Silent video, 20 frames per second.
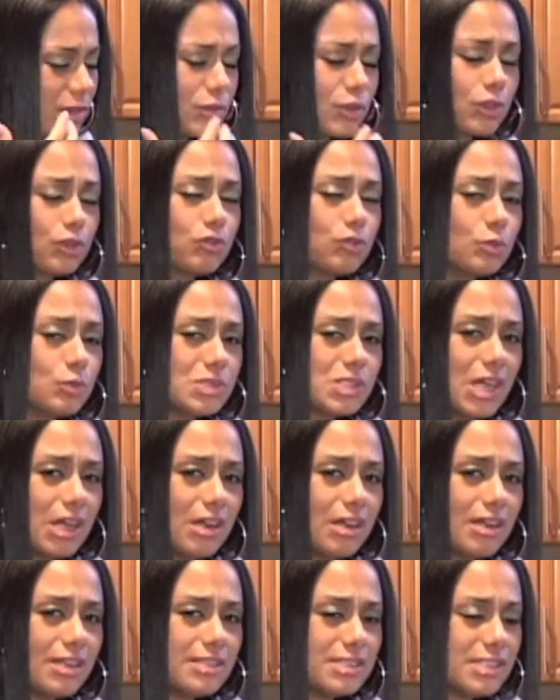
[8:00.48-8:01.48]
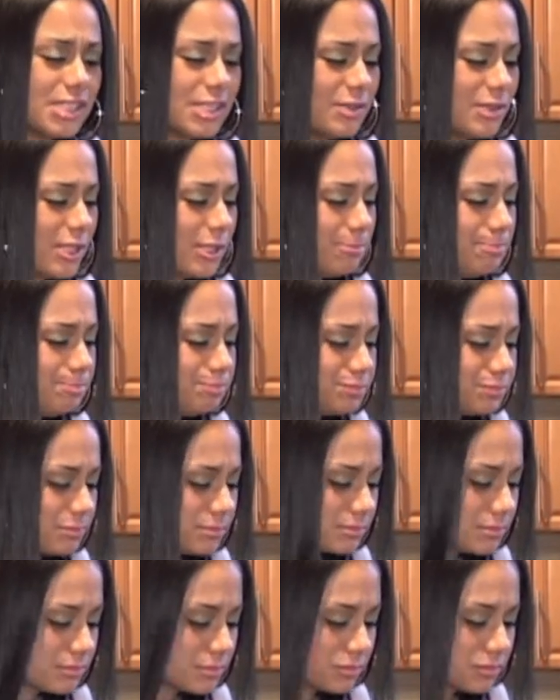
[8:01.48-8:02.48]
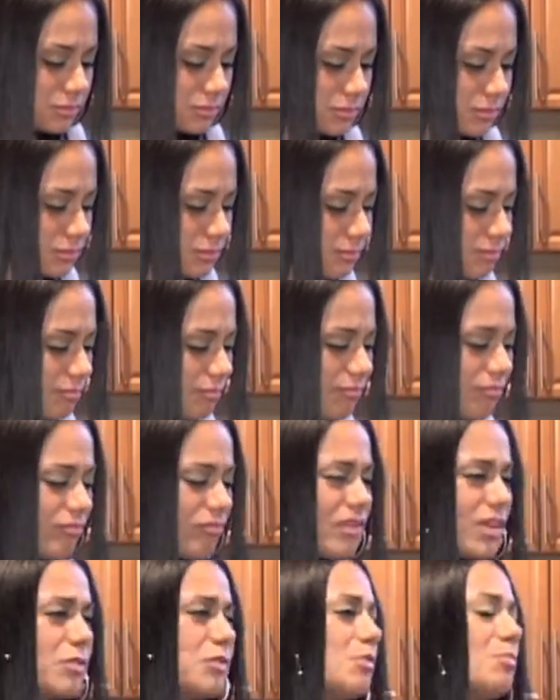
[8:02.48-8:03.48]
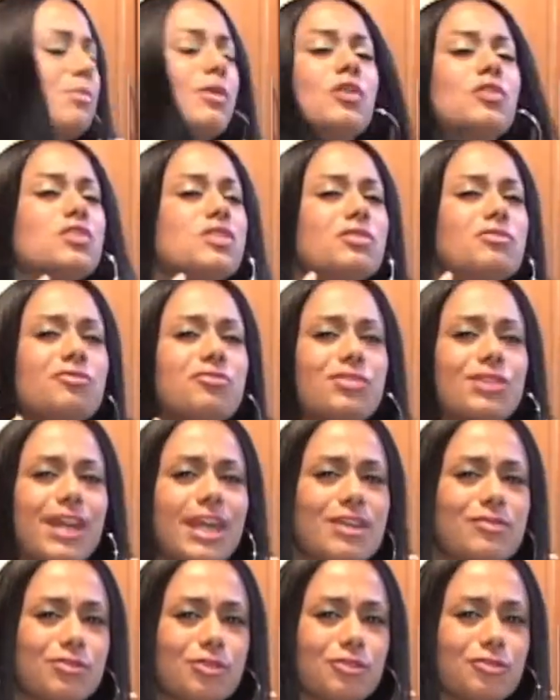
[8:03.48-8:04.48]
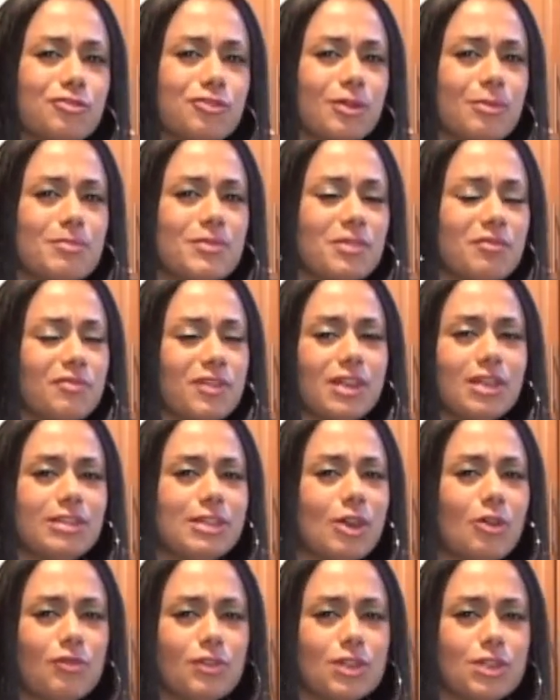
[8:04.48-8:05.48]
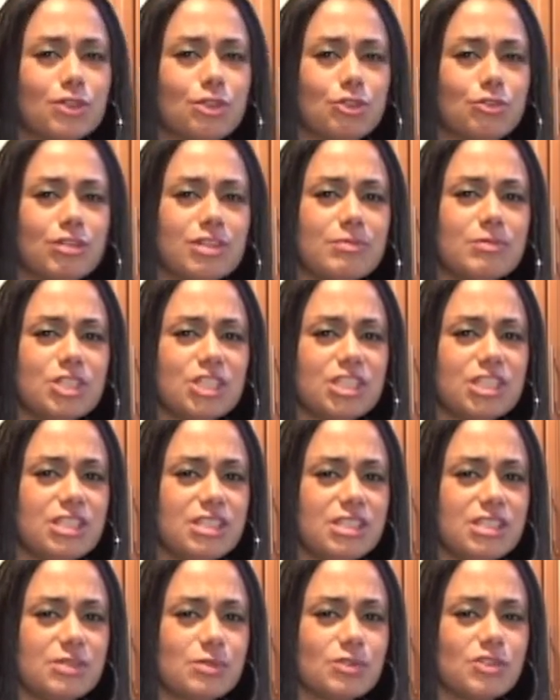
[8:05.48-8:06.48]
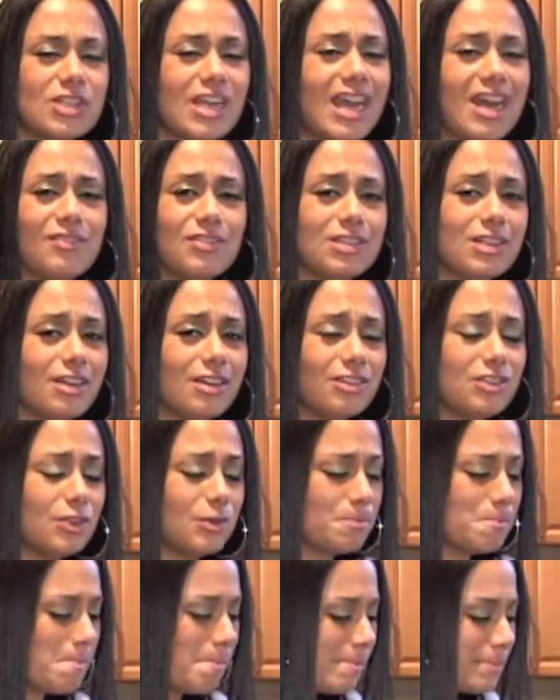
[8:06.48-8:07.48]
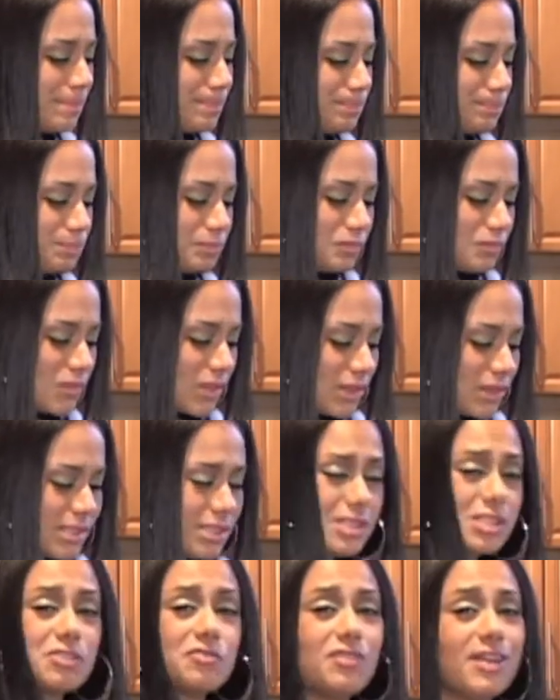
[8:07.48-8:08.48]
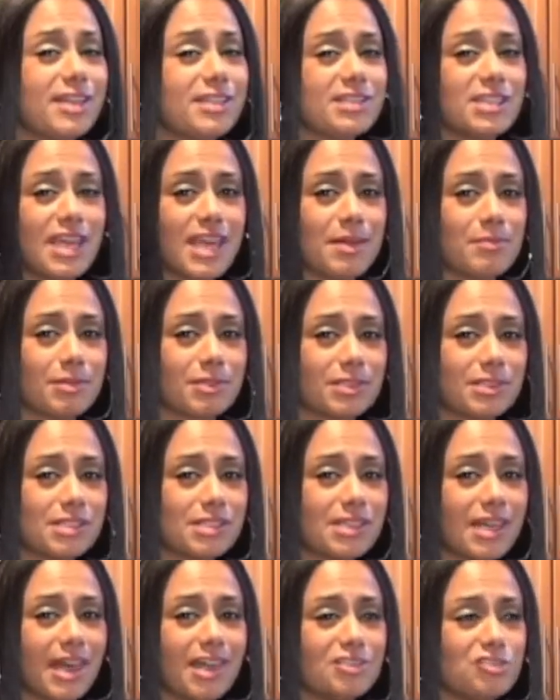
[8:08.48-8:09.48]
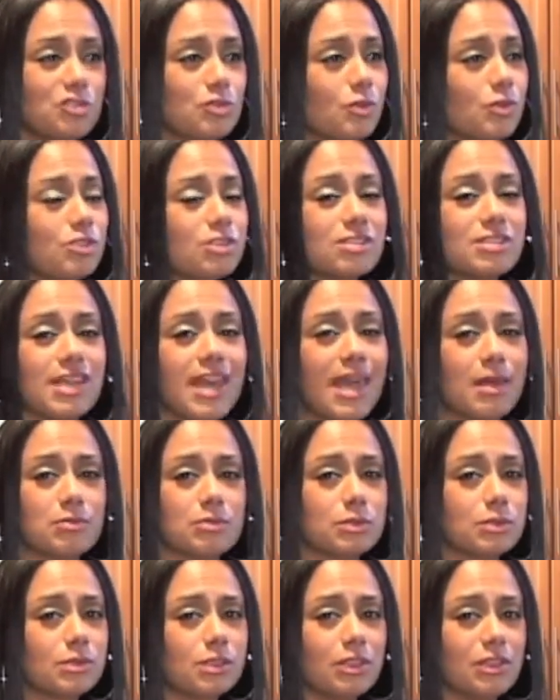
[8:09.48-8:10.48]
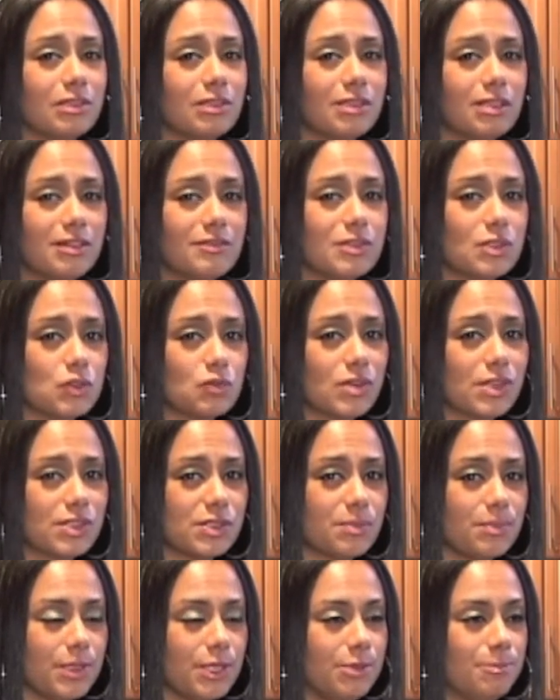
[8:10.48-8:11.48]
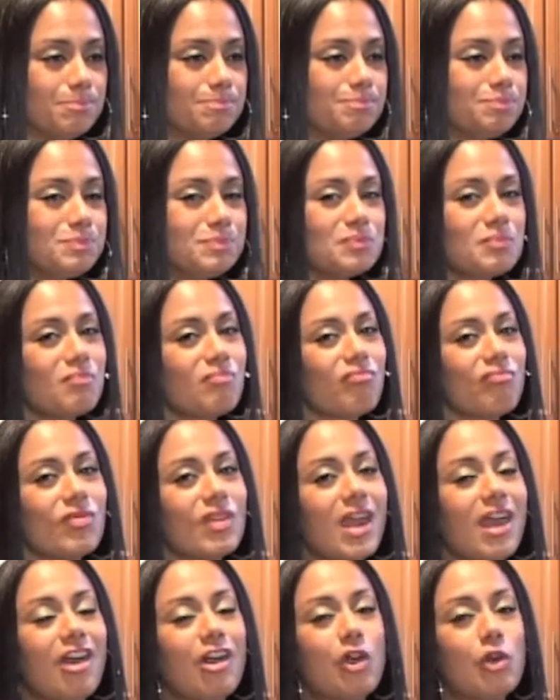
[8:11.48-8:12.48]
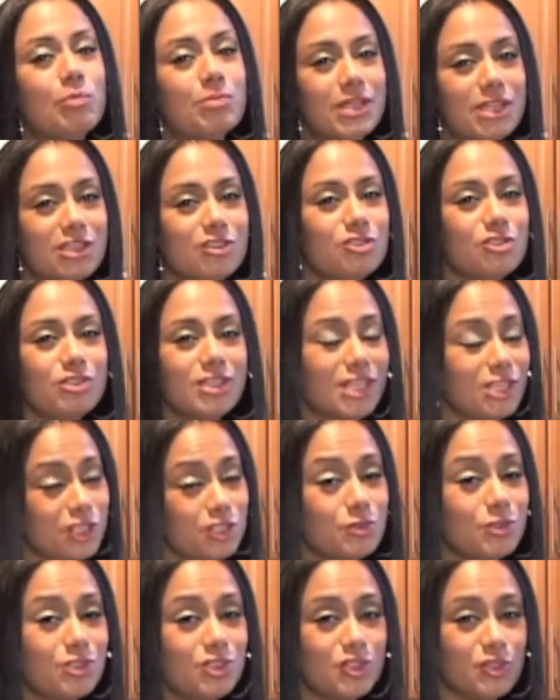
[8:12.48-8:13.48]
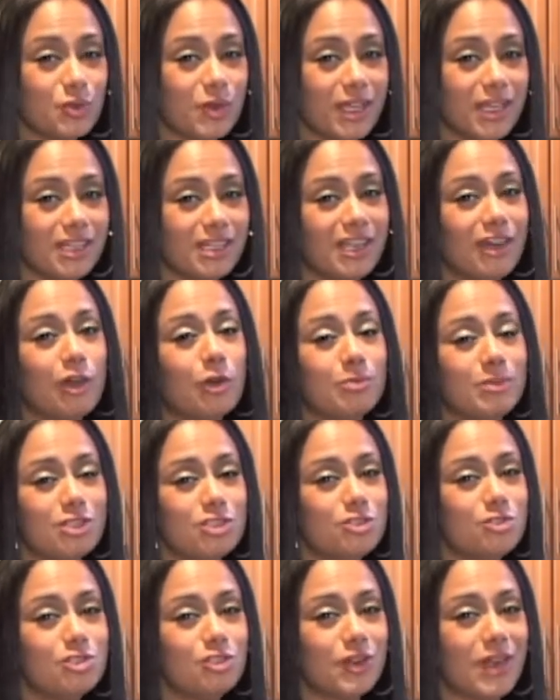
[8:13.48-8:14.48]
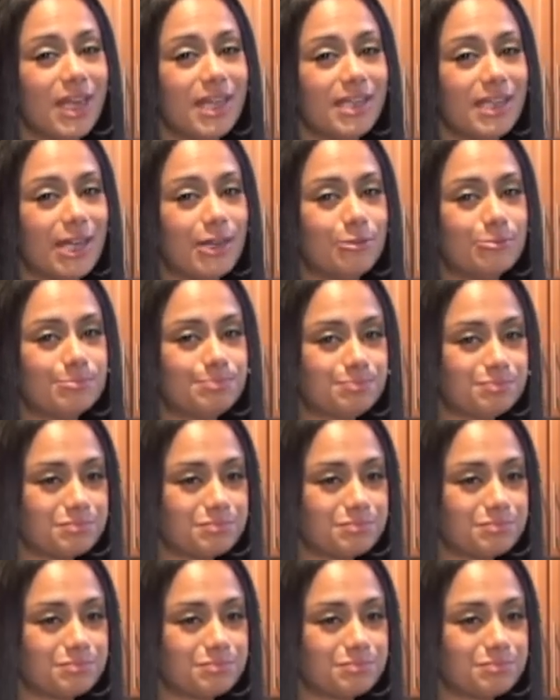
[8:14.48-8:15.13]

the croutons and then the burst of flavor from the Philadelphia cream cheese, chive, and onion. This is fantabulous. Guys, you are just absolutely going to love this recipe. I hope that you enjoy it, and I hope that you try it out.